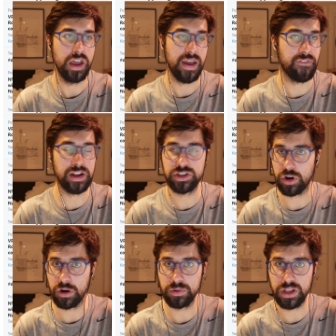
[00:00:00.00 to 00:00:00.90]
If I
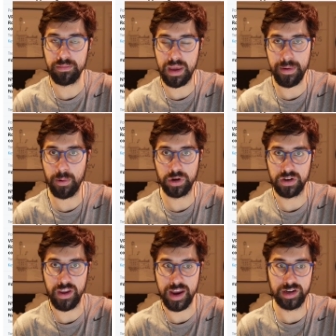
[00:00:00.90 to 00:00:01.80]
started with them, maybe I wouldn't
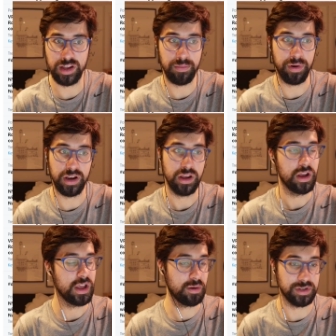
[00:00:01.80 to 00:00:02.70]
have hated it, but
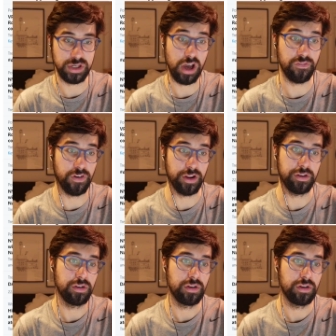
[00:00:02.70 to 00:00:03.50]
it was not fun.